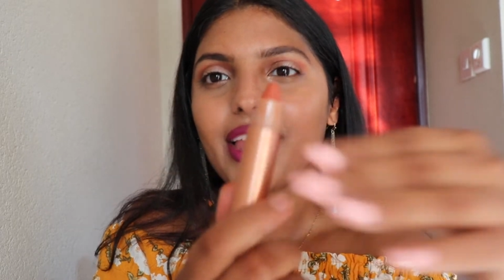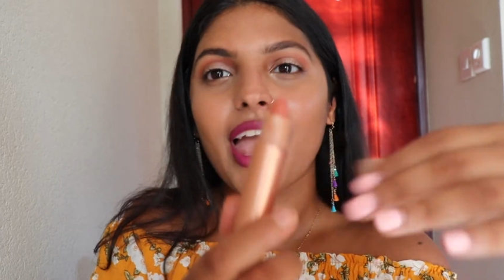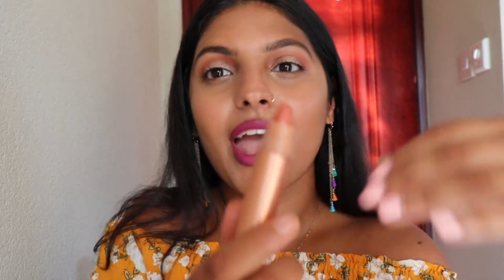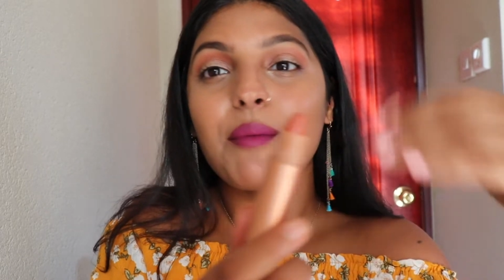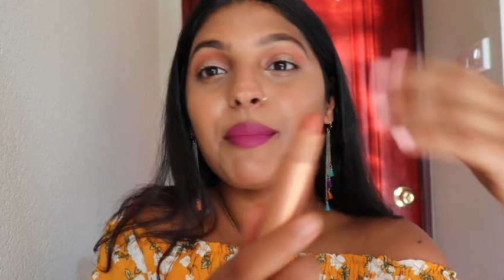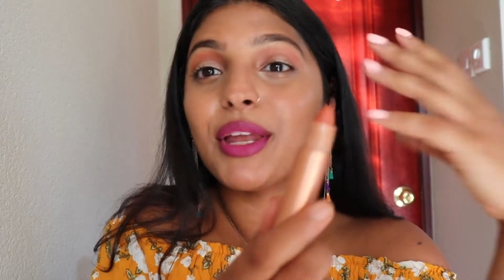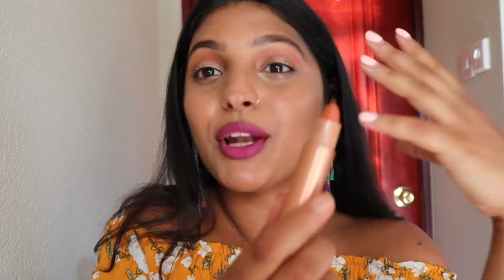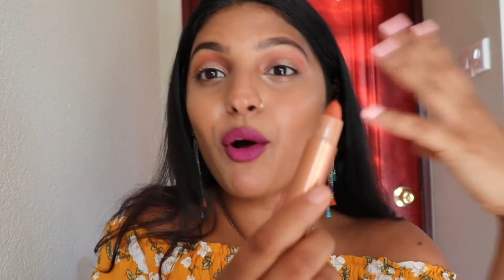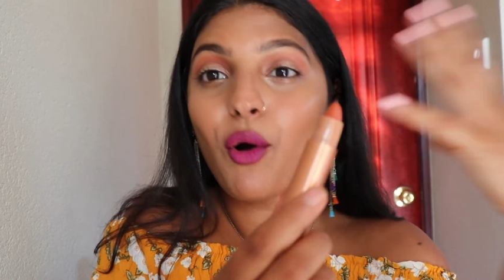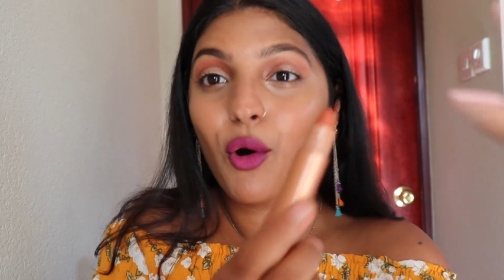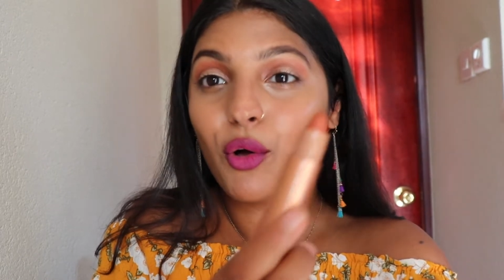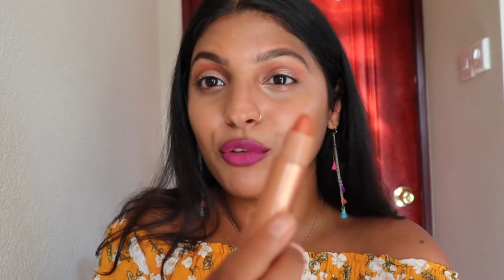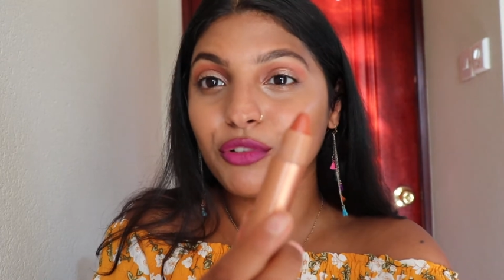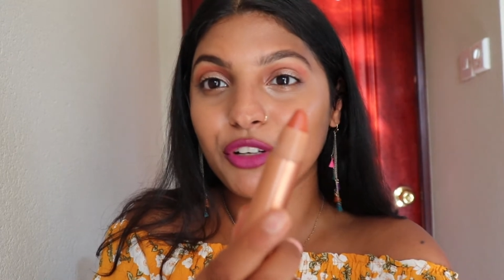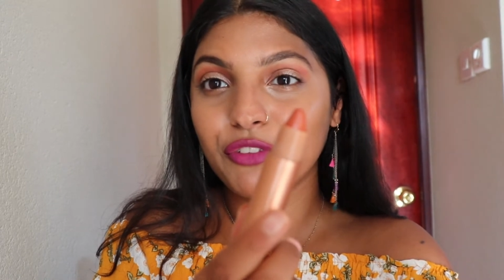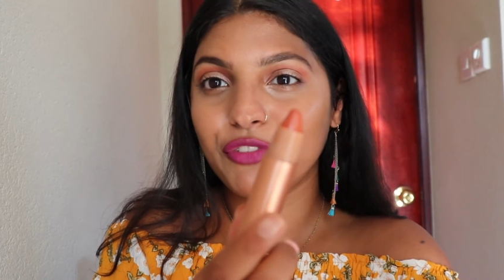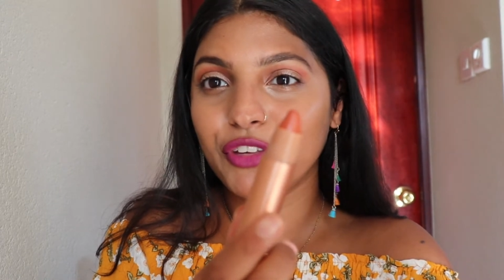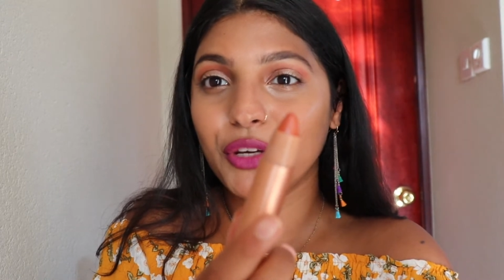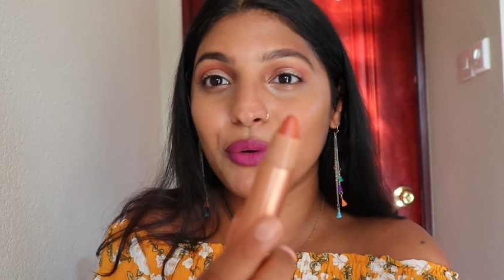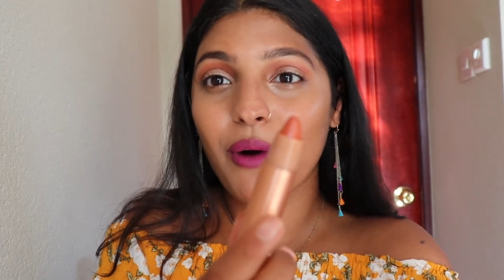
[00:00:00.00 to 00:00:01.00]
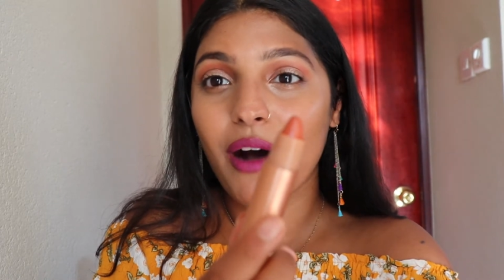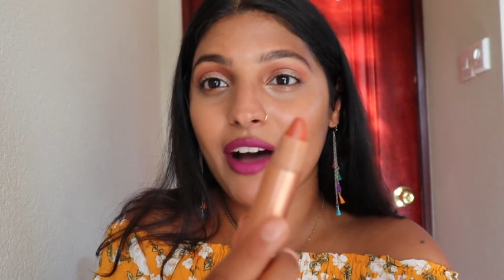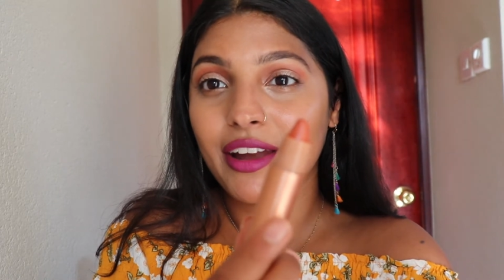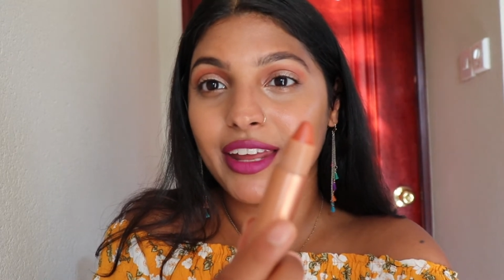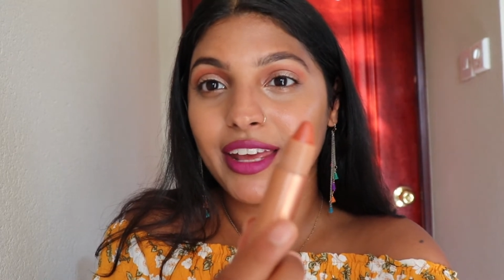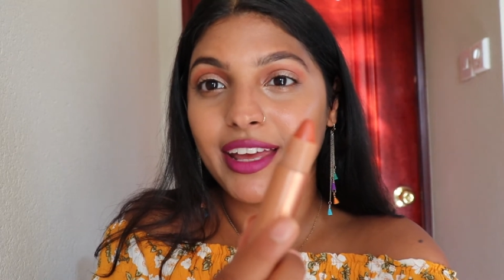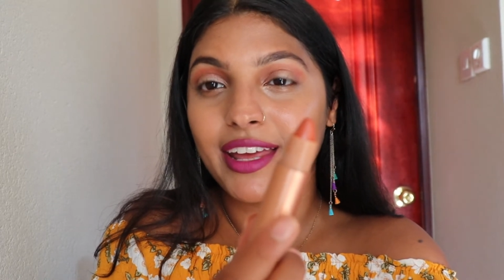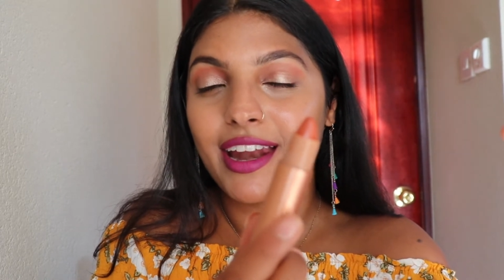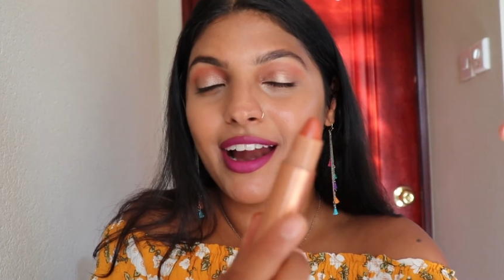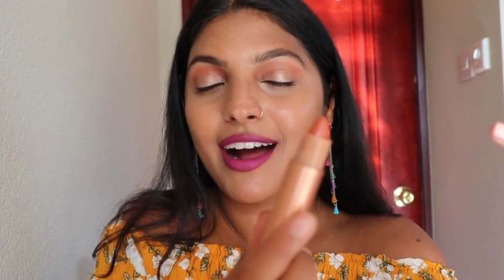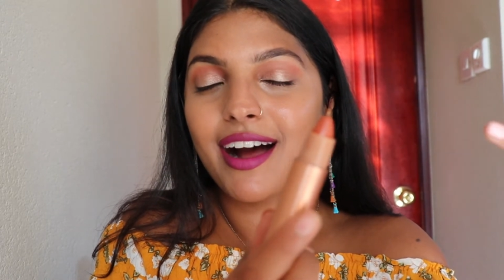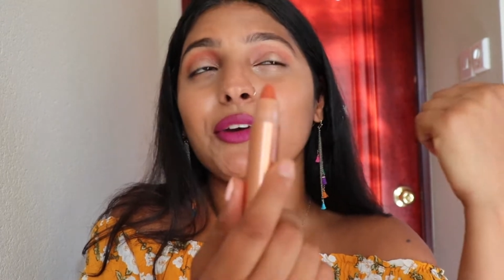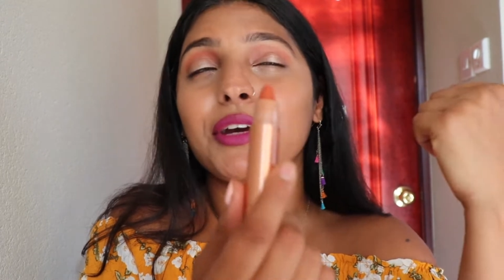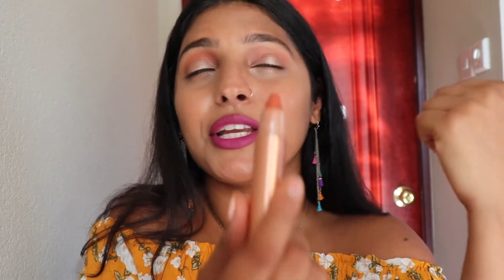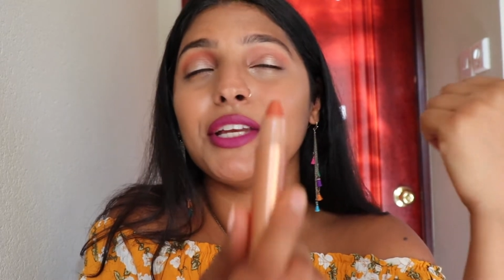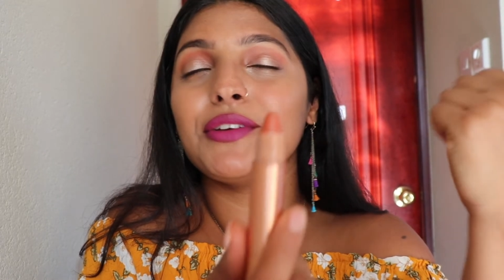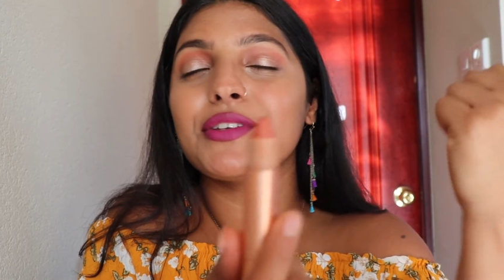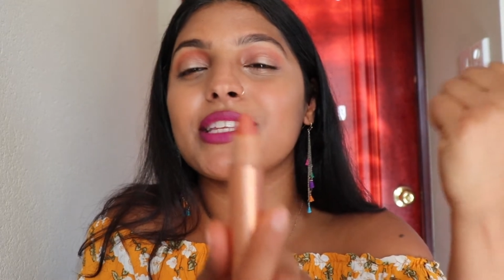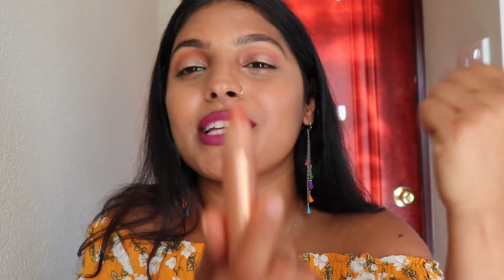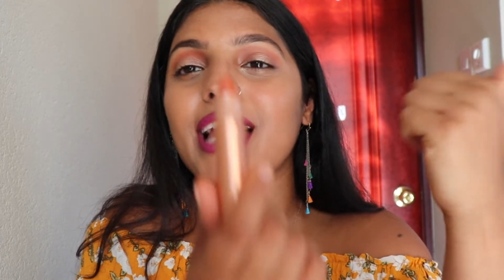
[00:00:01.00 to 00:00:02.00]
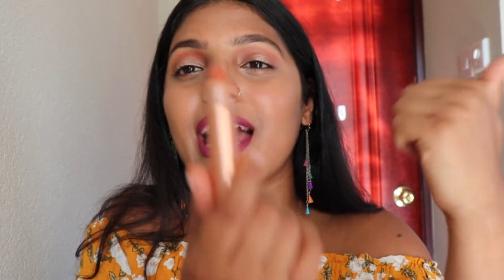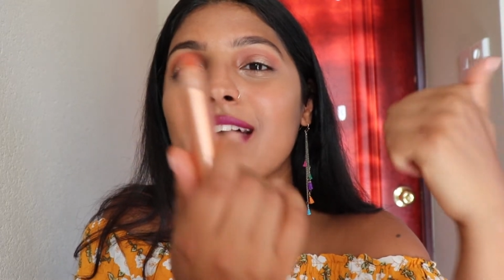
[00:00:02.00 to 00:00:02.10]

I made a whole review on it. You can use it